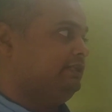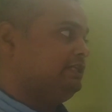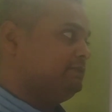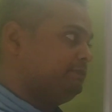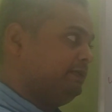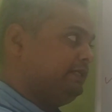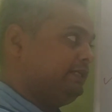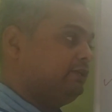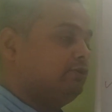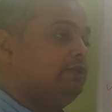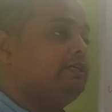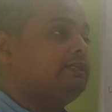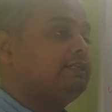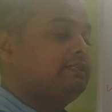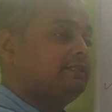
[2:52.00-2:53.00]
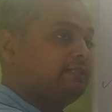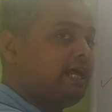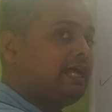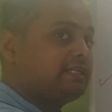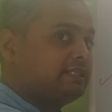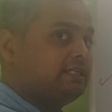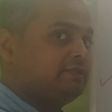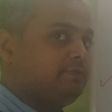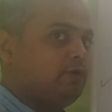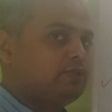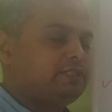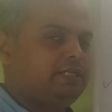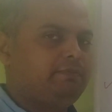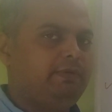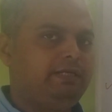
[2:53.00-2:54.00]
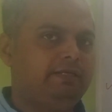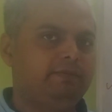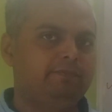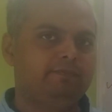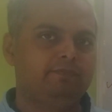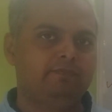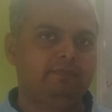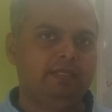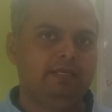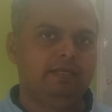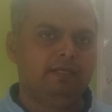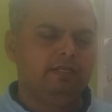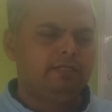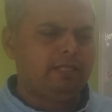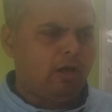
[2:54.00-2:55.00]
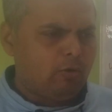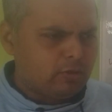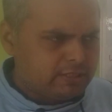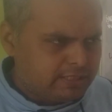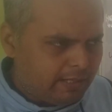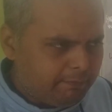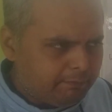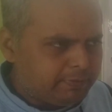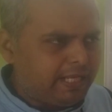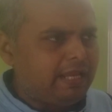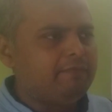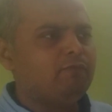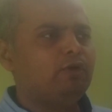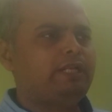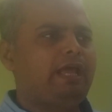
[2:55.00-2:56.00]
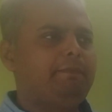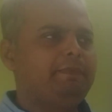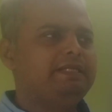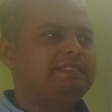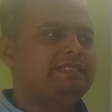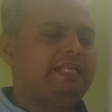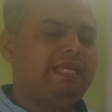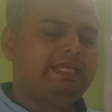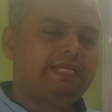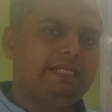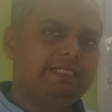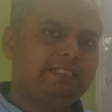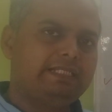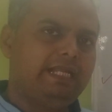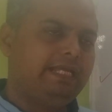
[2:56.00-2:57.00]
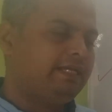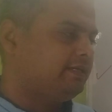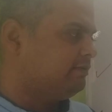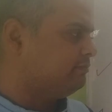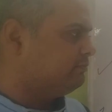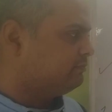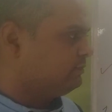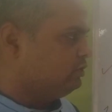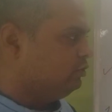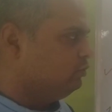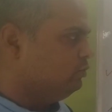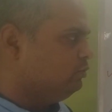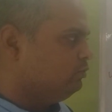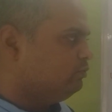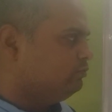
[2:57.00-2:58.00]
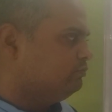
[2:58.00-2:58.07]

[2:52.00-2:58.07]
this particular task response segment. Now, sometime what happens, like it's like you